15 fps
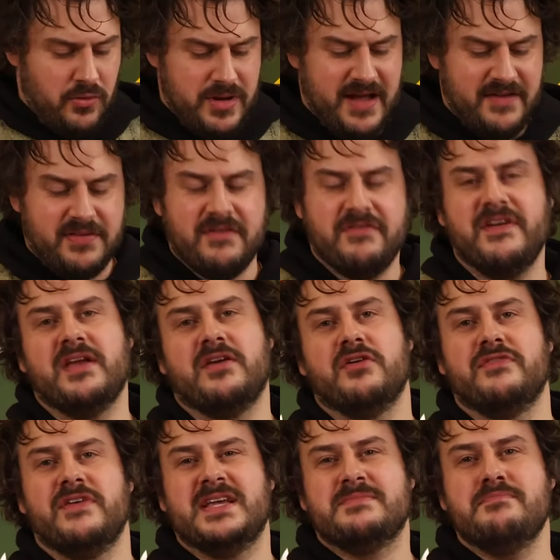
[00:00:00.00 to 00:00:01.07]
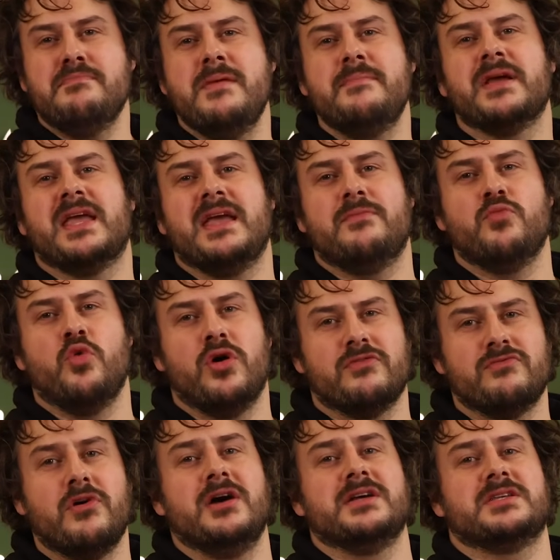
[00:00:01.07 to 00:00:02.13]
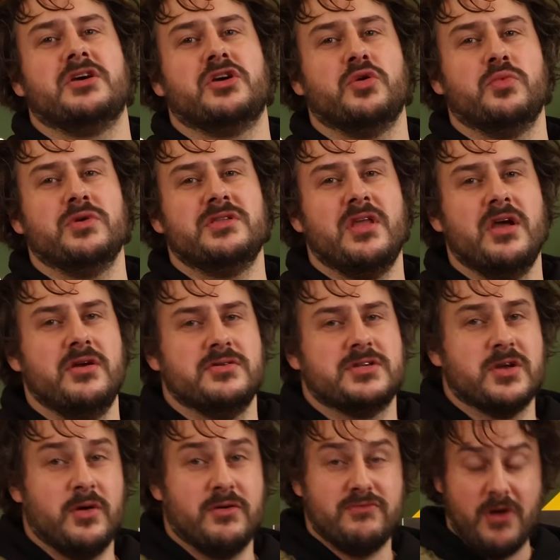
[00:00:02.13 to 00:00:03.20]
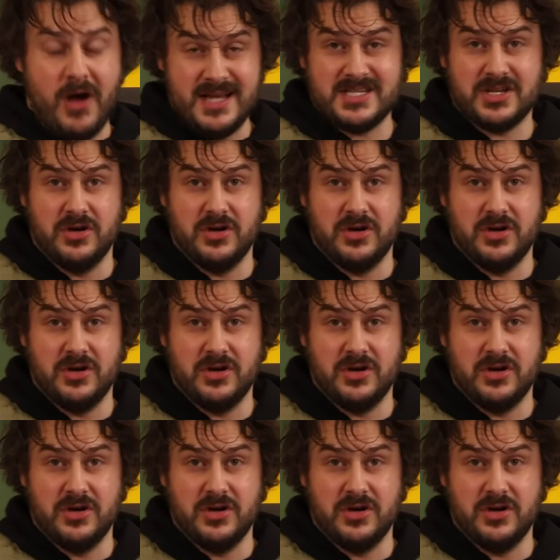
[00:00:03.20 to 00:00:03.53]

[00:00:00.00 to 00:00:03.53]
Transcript: all you have to think of is mimicking what a rice cooker would do. So a rice